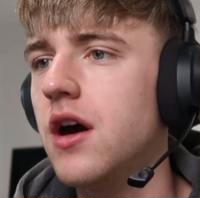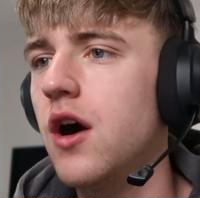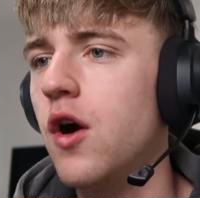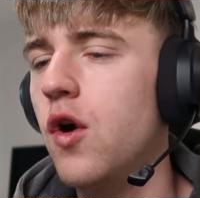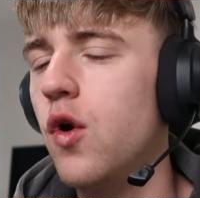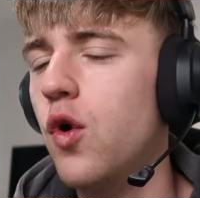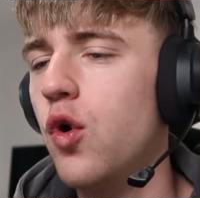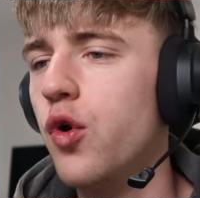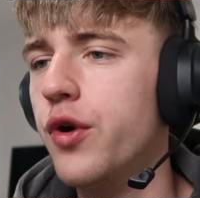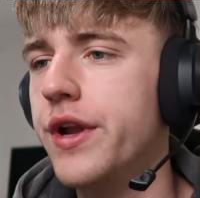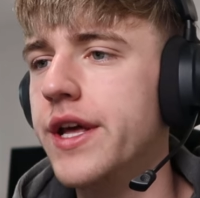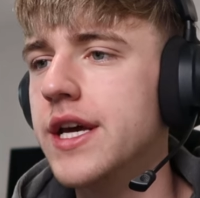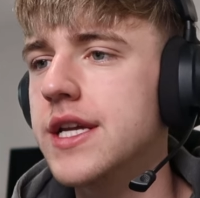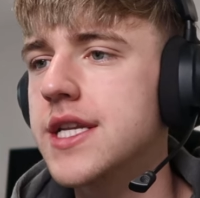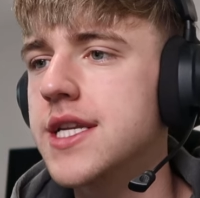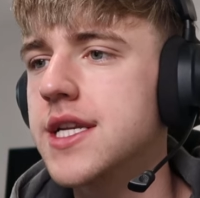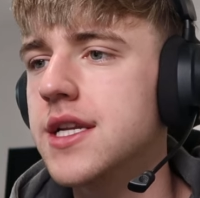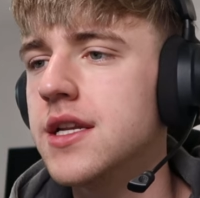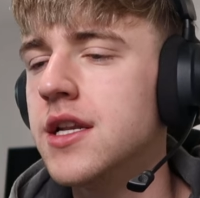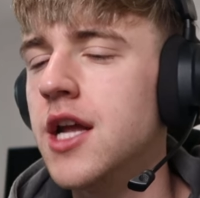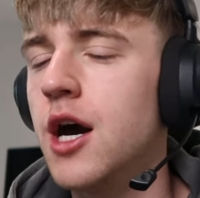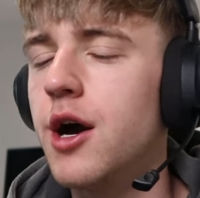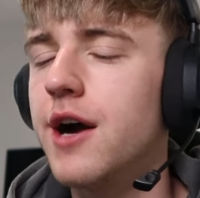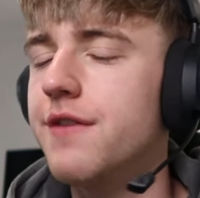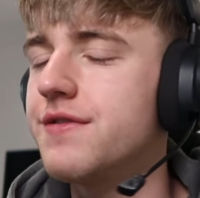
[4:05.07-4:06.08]
A hornet.
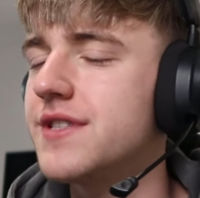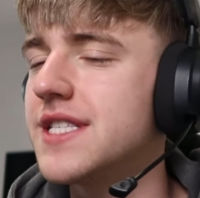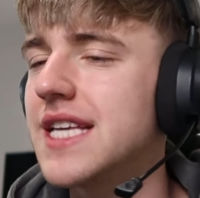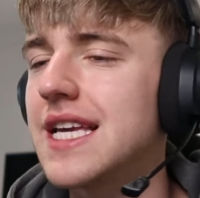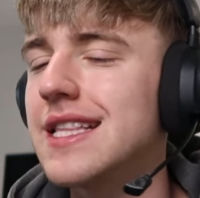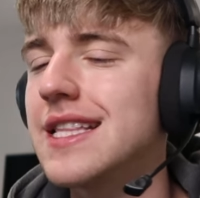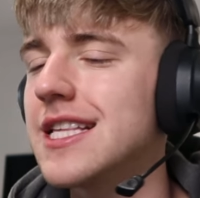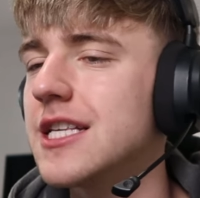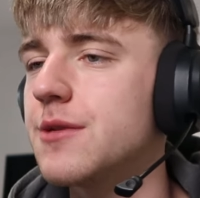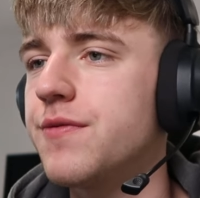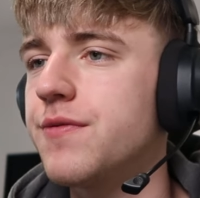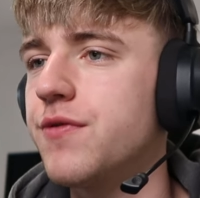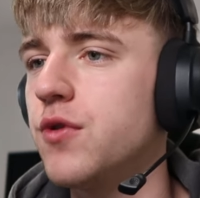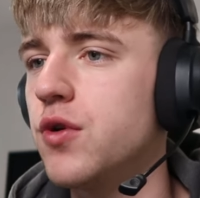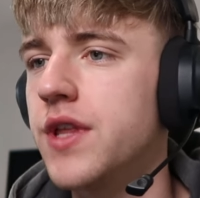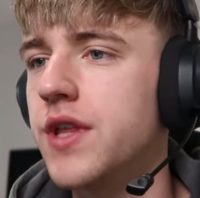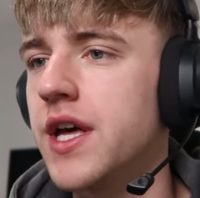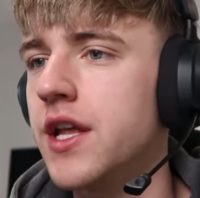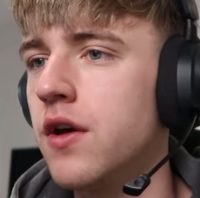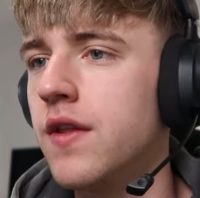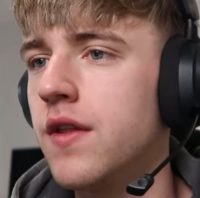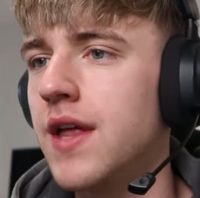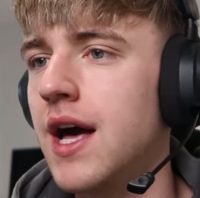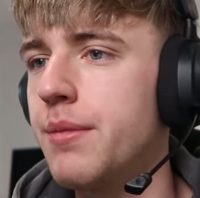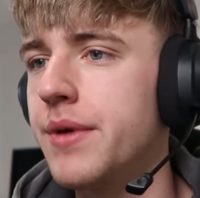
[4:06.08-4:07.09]
No, I've seen these before.
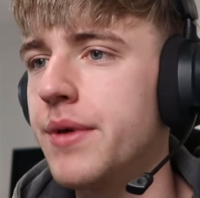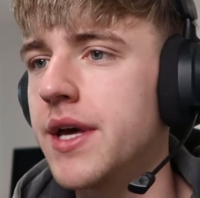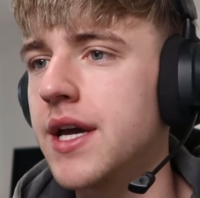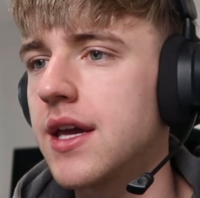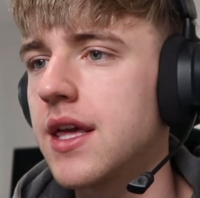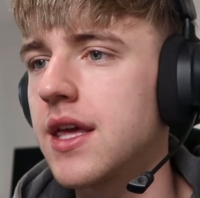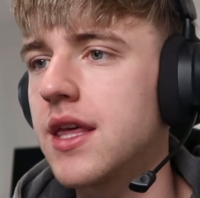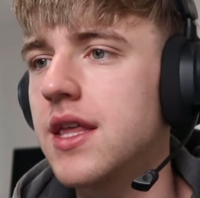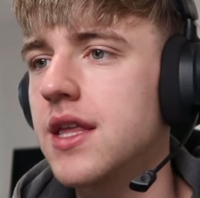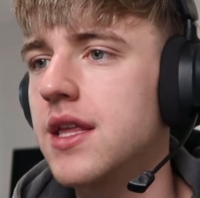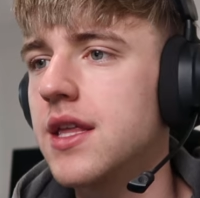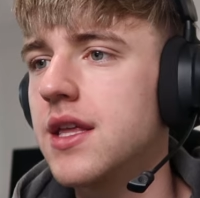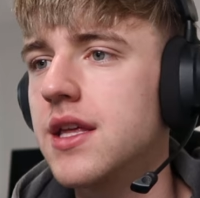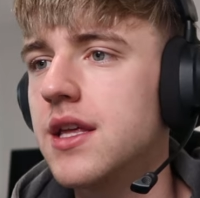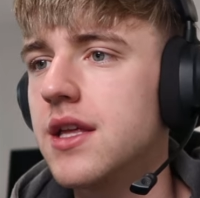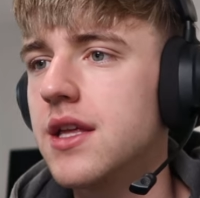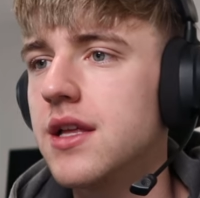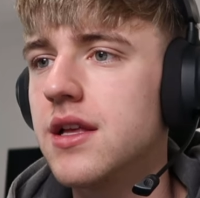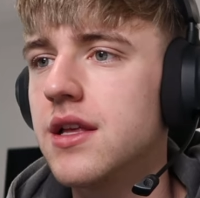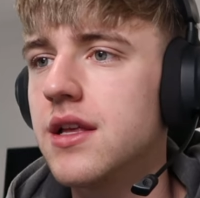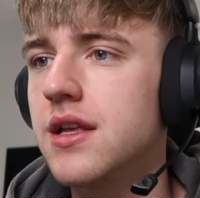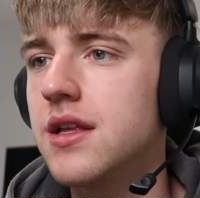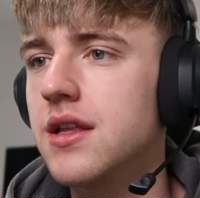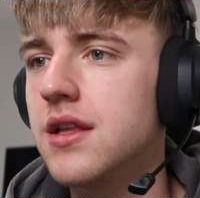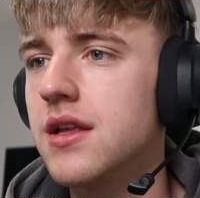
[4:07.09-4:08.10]
They're not that big.
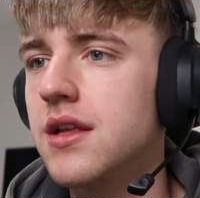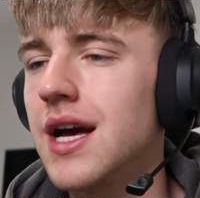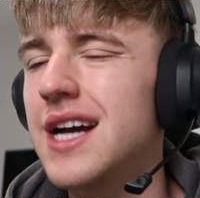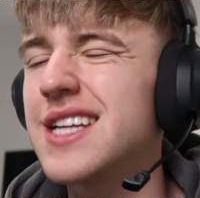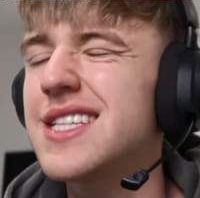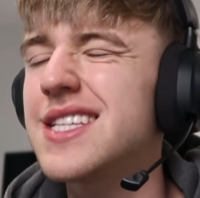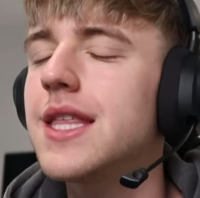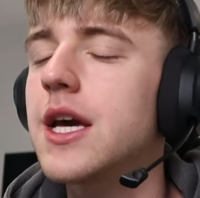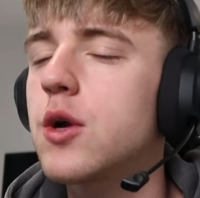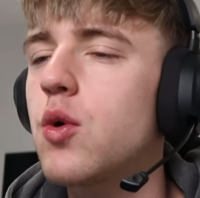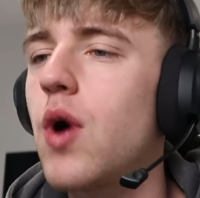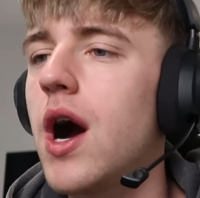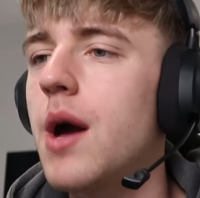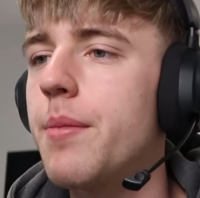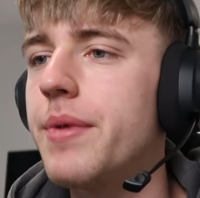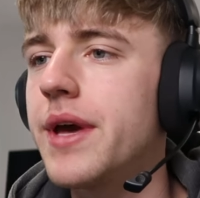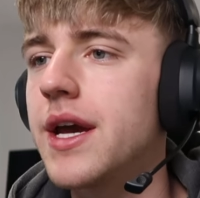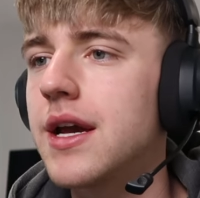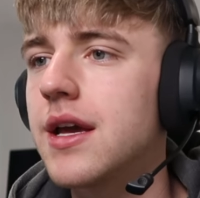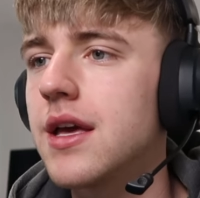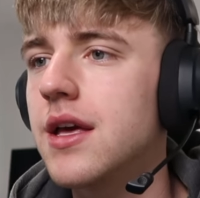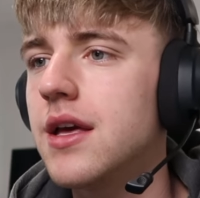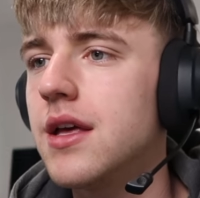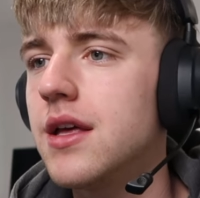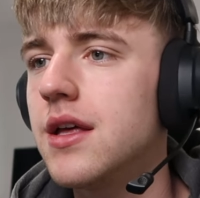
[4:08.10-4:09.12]
Actually, they're quite
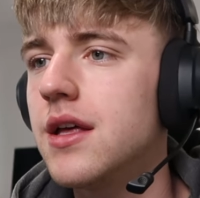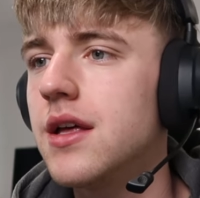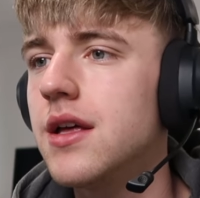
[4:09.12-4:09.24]
big.